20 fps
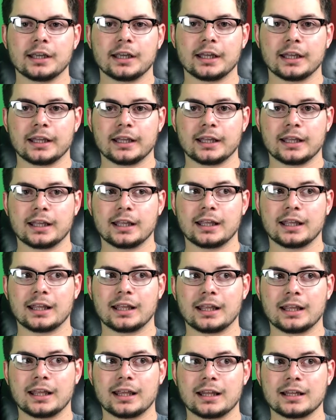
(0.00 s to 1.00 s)

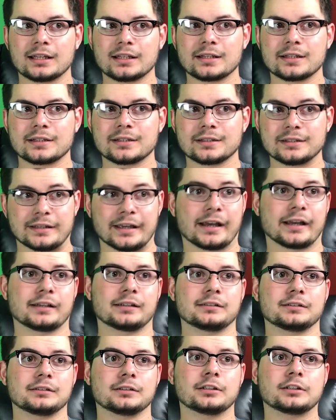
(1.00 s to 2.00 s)
and yeah,
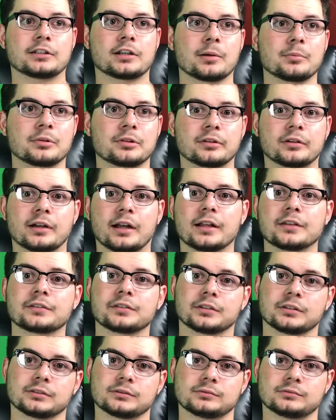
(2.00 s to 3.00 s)
come to their
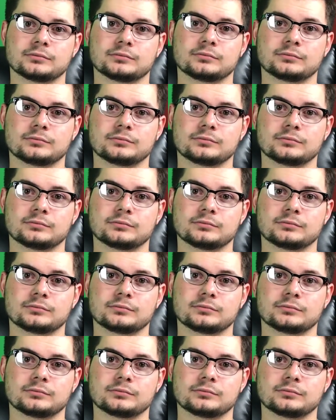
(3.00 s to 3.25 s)
concert.